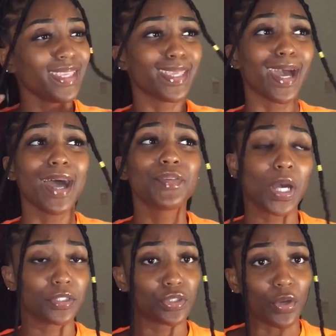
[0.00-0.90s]
Yeah, I've
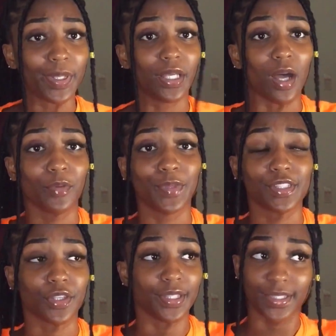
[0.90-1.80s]
gotten so many
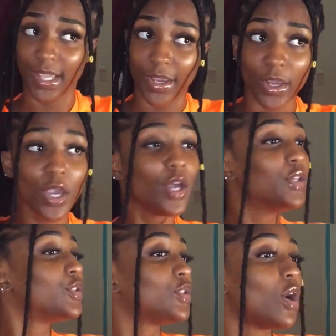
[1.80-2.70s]
compliments on this hair.
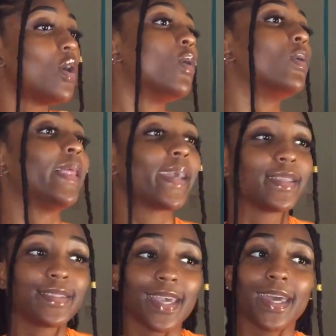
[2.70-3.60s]
So like
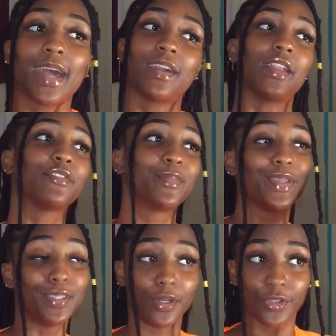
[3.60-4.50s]
I said, I got it
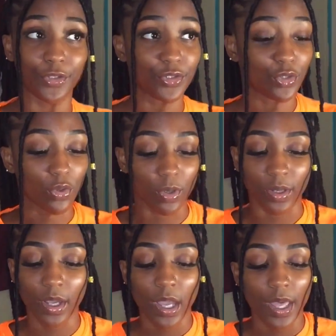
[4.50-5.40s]
from Young Thrift
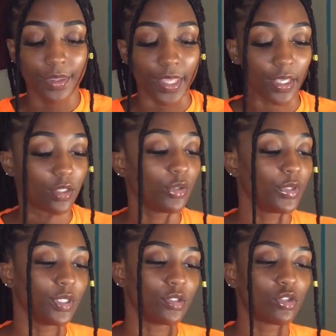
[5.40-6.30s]
Store. They
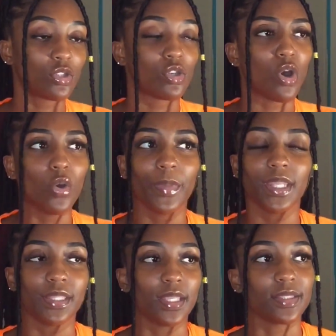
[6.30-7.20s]
included so
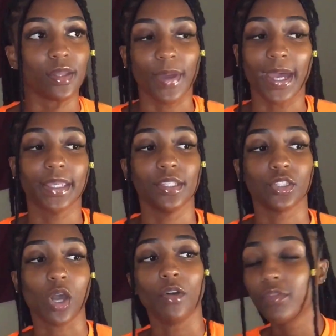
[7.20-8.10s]
many things in the
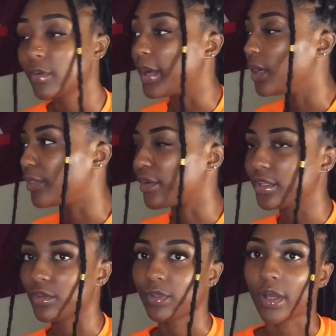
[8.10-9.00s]
package, all for about
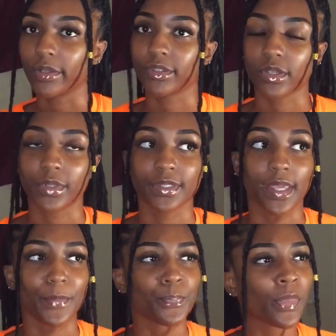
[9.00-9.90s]
$33, I want to
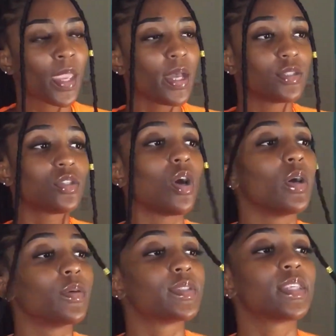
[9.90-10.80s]
say.
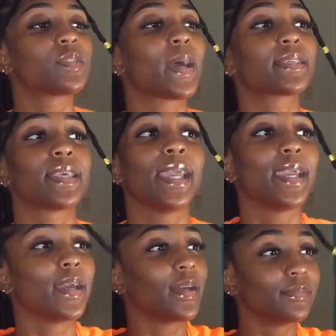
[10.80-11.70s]
So it was 6 packs of
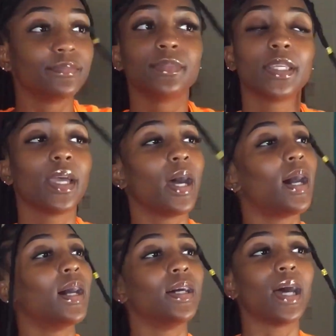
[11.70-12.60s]
hair.
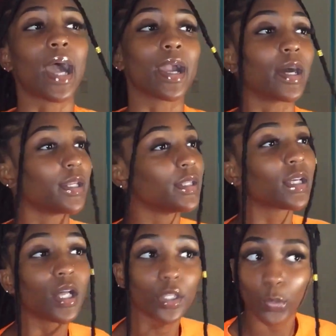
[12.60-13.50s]
I got it in
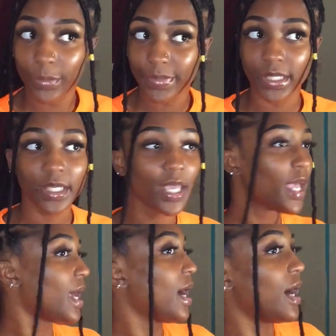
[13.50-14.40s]
the color 1B.
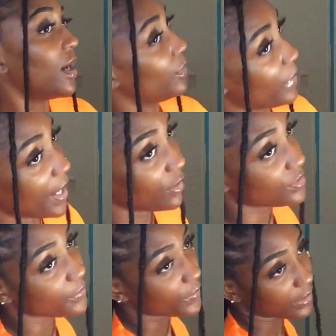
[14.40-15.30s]
I
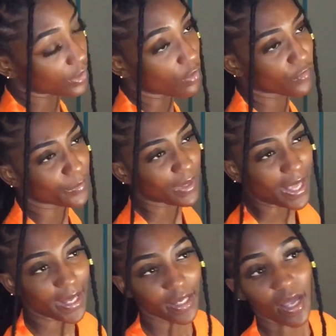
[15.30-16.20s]
don't typically go for
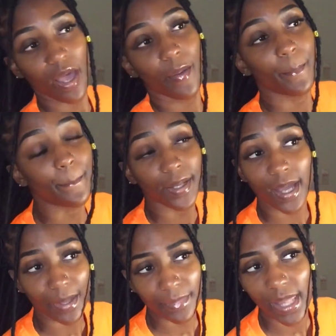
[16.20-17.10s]
black,
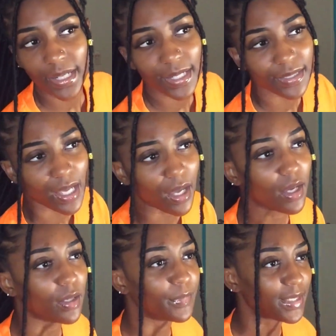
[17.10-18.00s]
but I'm glad
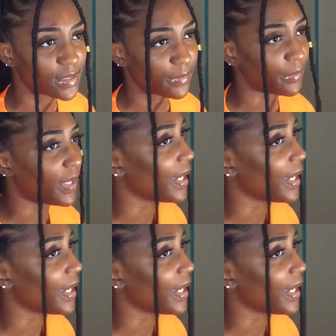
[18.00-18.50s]
they sent me